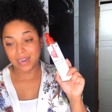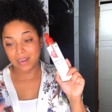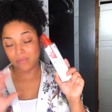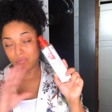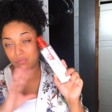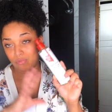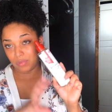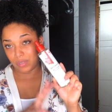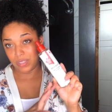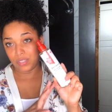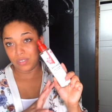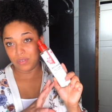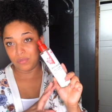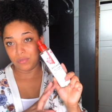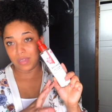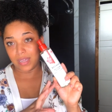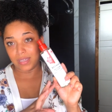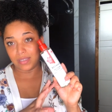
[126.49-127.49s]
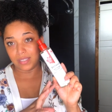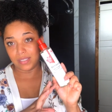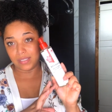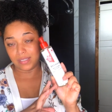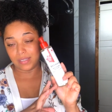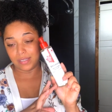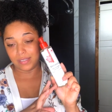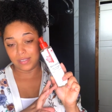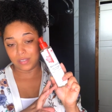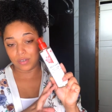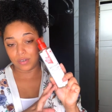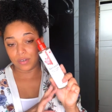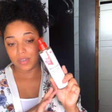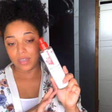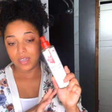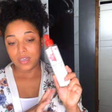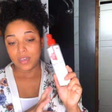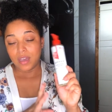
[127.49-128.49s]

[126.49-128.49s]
I really do like this cleanser.